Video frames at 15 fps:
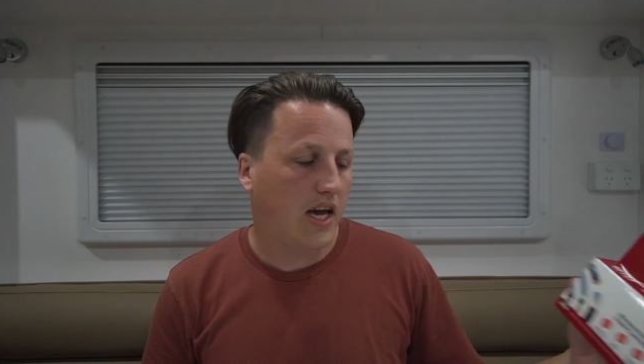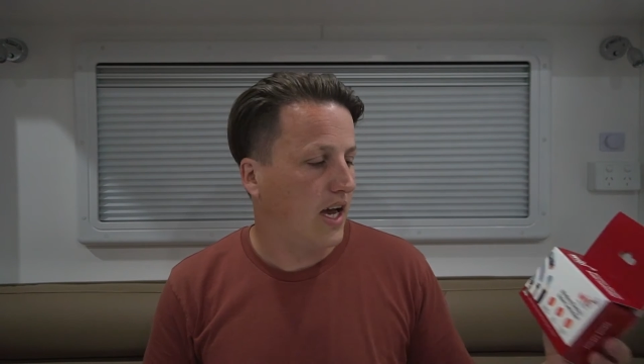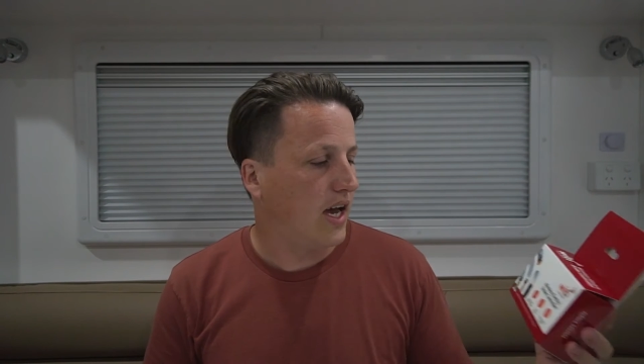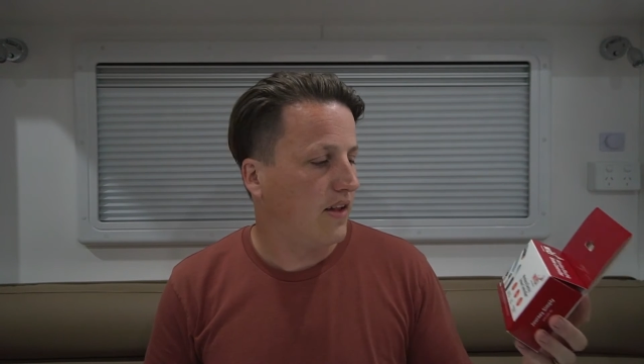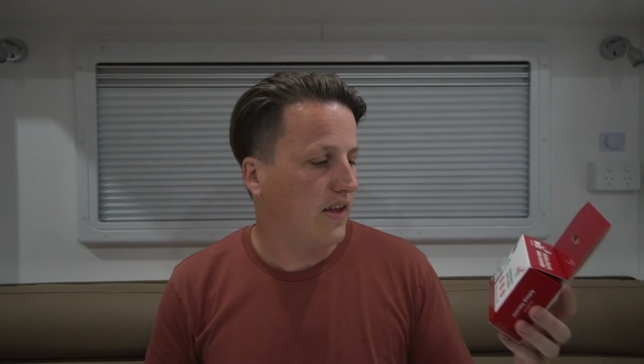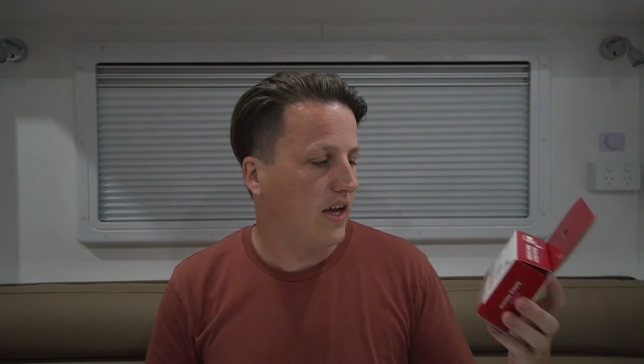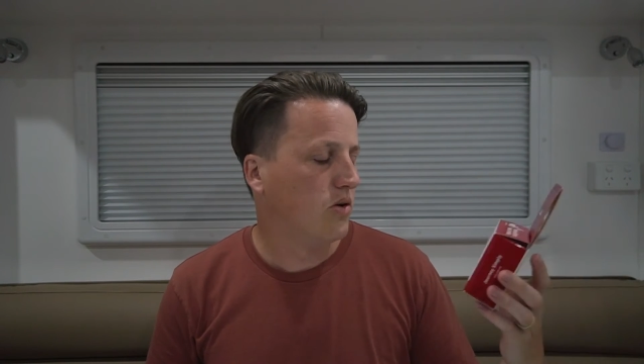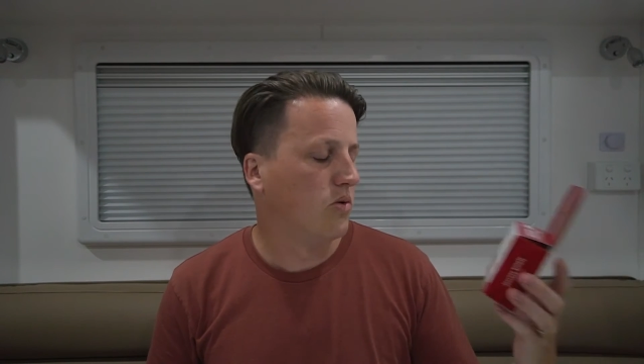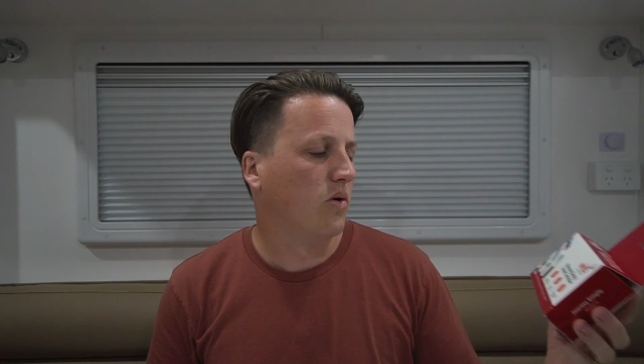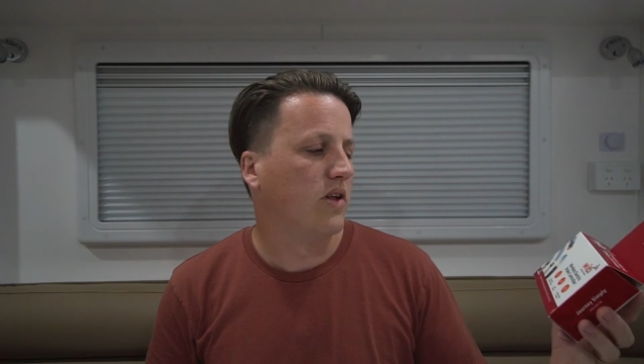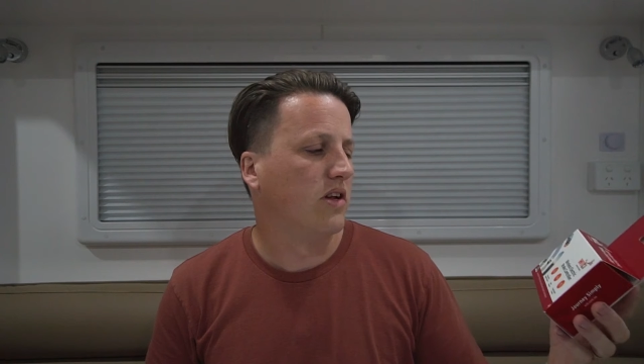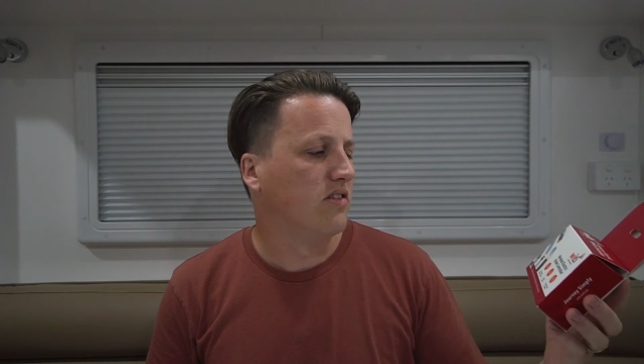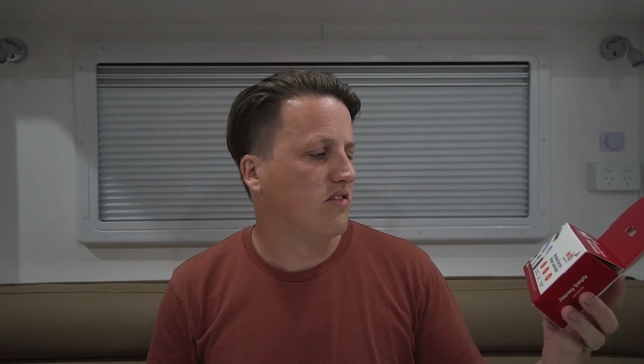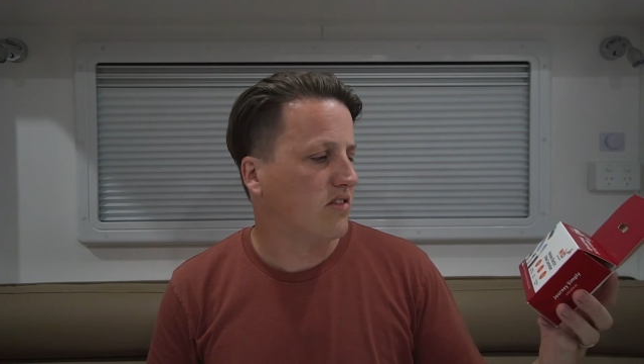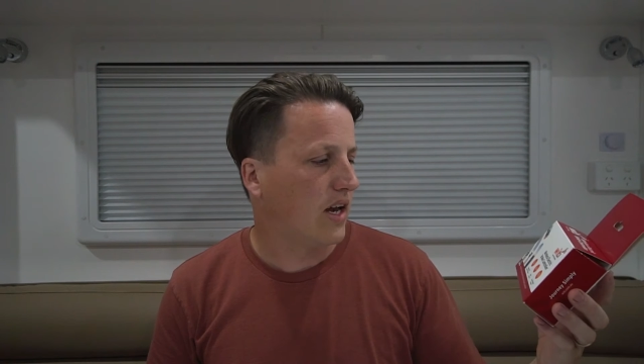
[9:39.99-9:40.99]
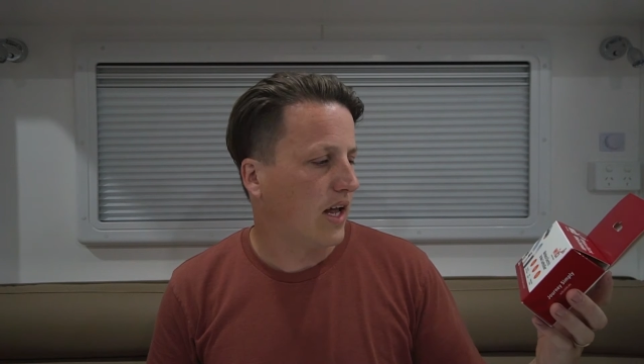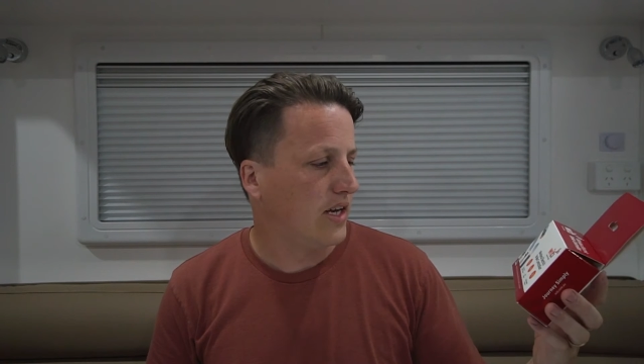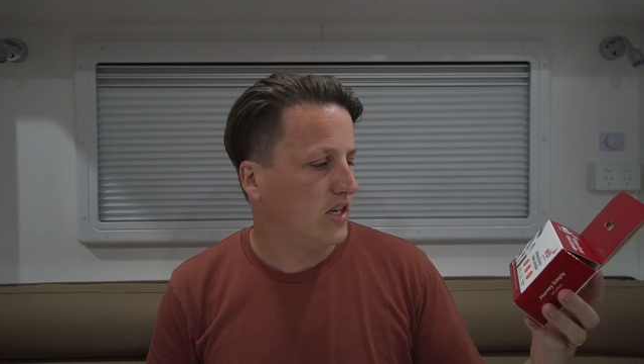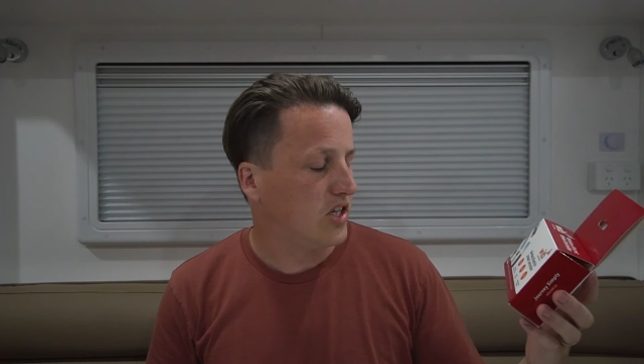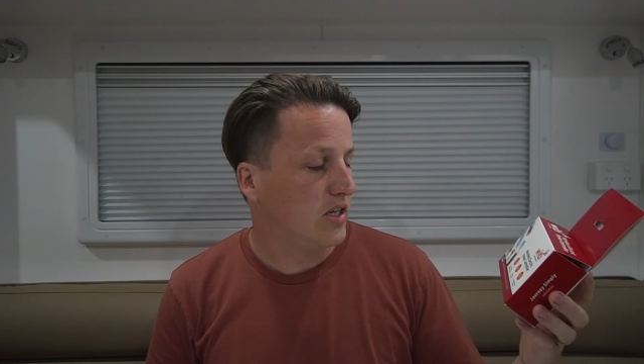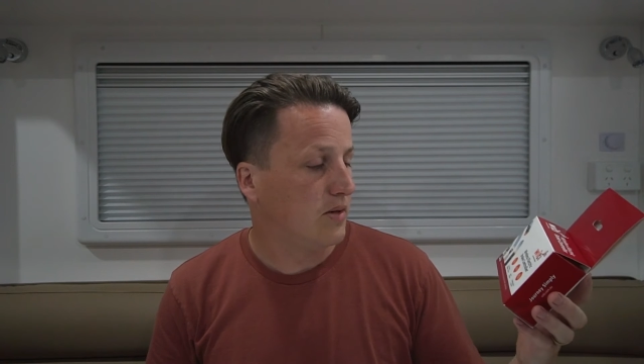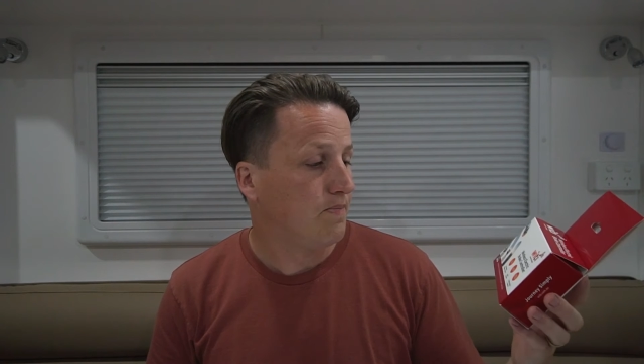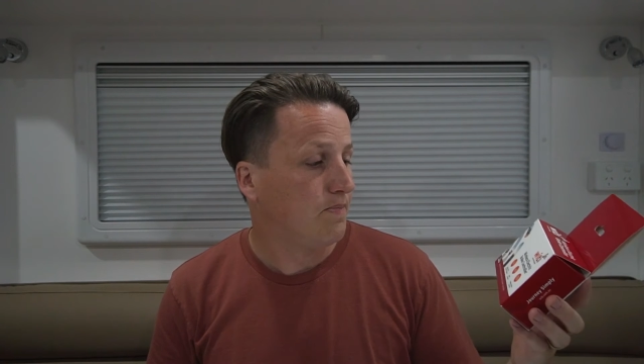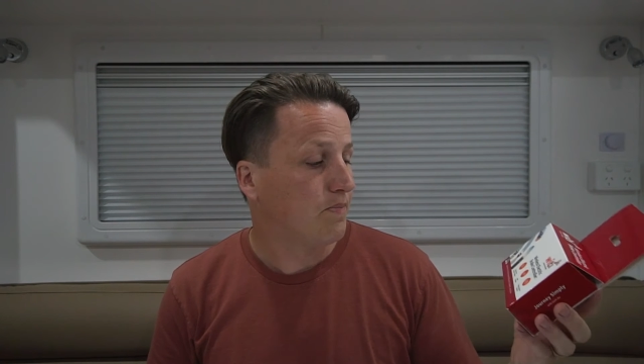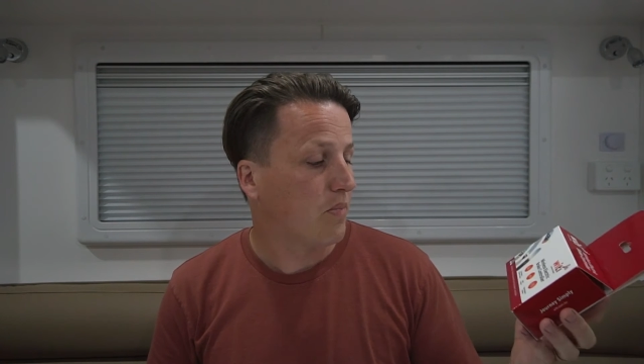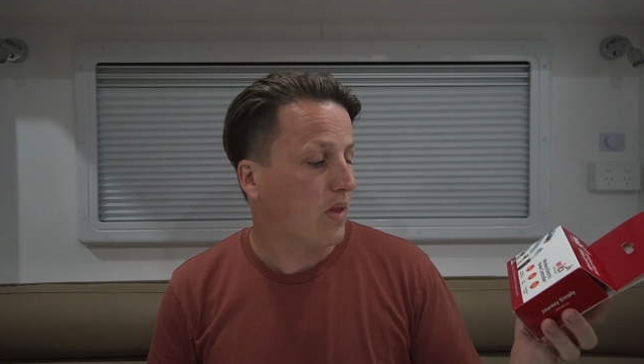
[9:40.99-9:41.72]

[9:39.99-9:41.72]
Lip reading: and they do all the installation.